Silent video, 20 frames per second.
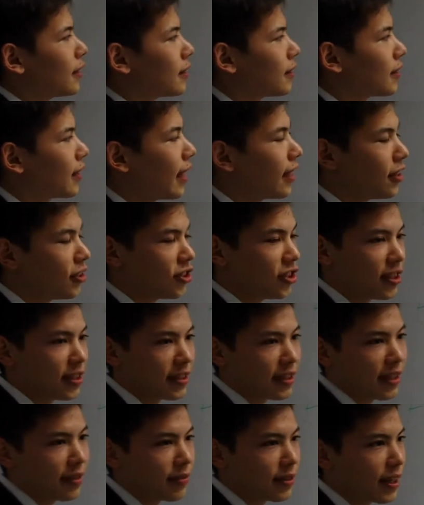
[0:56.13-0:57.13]
energy is
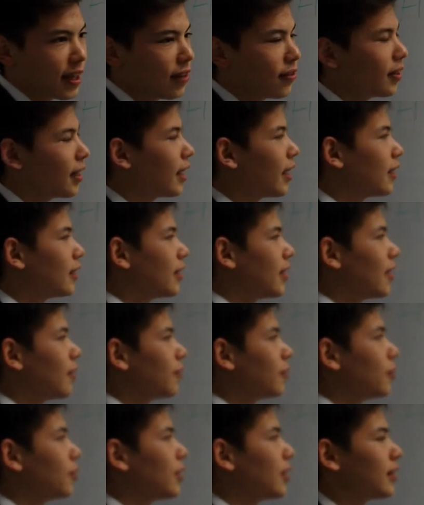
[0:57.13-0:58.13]
given out, and
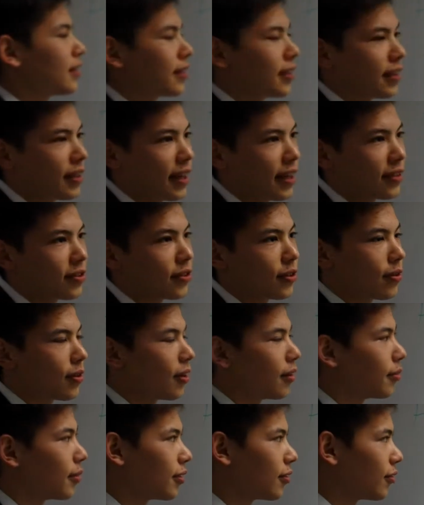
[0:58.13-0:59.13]
therefore it's an
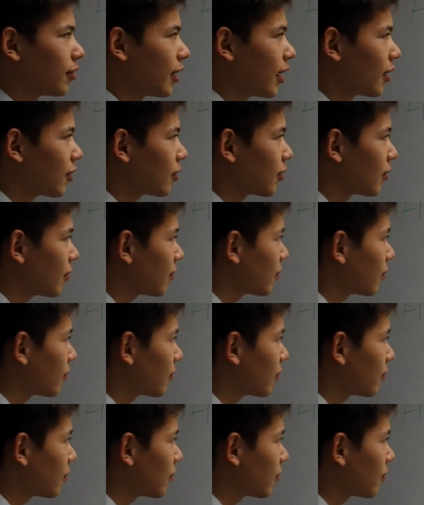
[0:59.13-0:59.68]
exothermic reaction.